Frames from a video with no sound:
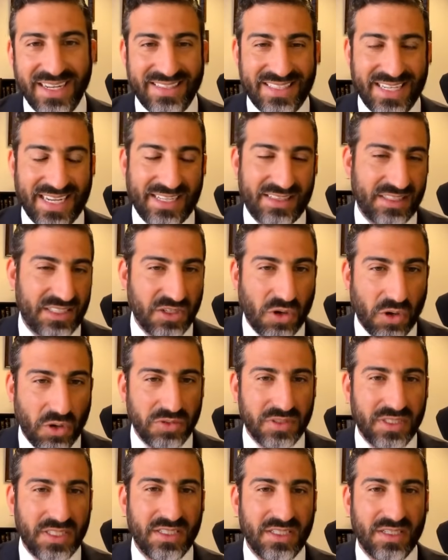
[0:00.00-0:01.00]
That the
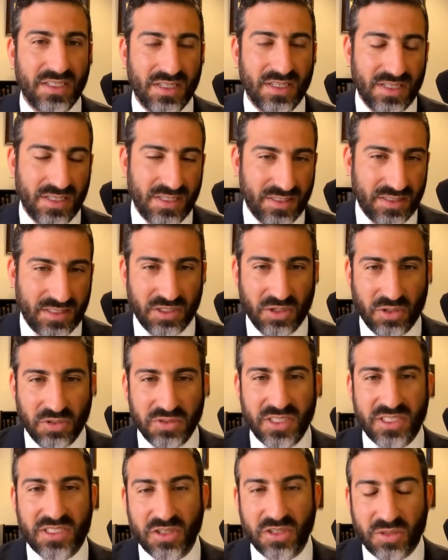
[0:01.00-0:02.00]
only the
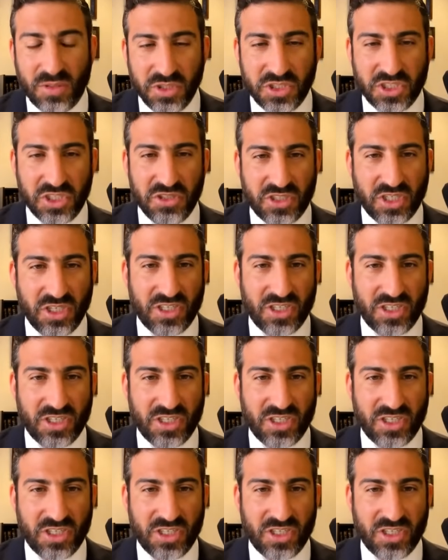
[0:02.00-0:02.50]
only conclusion you